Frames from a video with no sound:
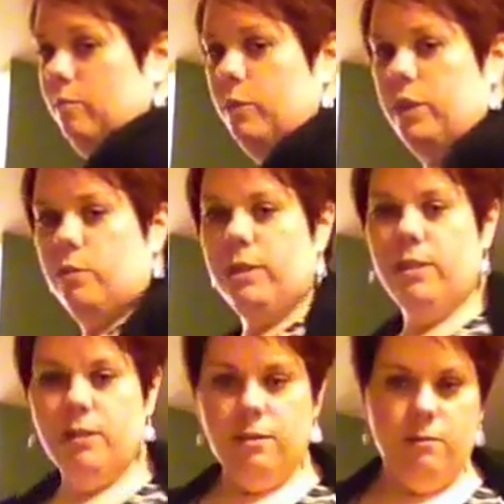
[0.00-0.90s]
which
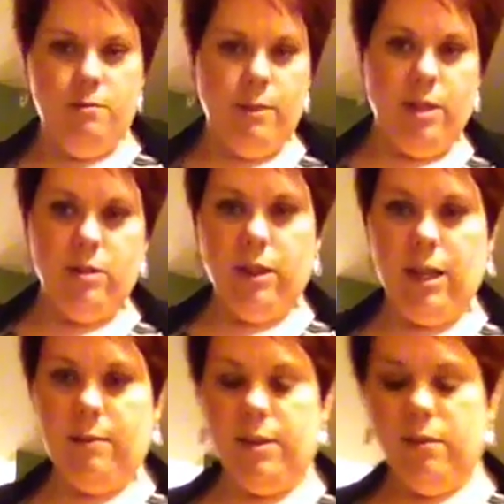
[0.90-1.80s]
was majorly
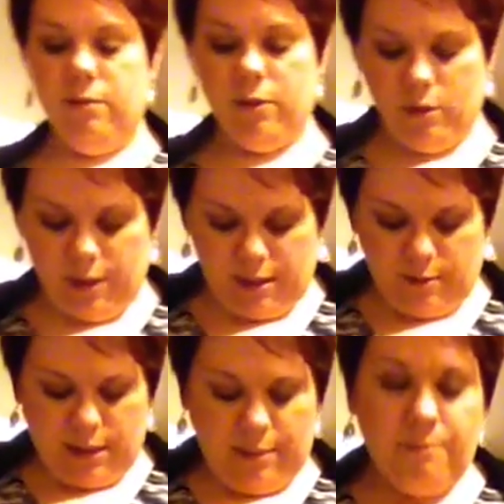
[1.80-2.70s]
absent for quite some
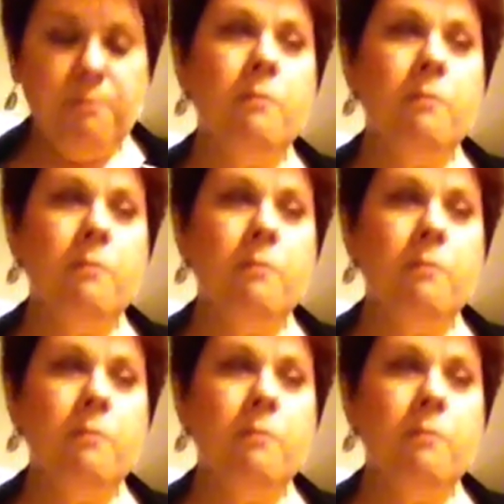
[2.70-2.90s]
time.